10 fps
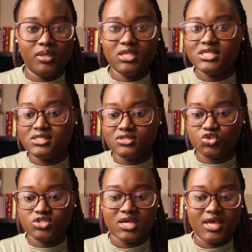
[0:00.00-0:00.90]
But this is
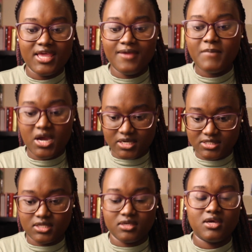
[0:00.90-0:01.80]
just
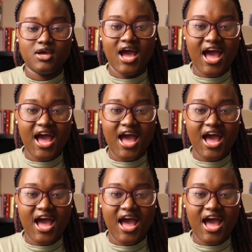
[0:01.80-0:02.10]
embarrassing.